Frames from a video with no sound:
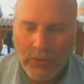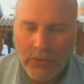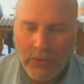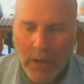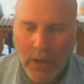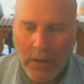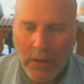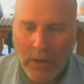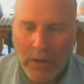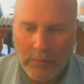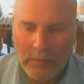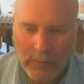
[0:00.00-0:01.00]

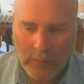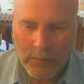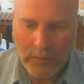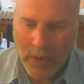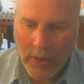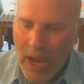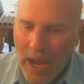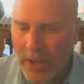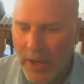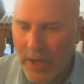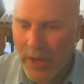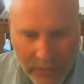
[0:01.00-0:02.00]
um,
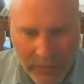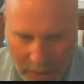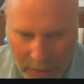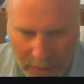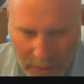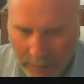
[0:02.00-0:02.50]
comprehensively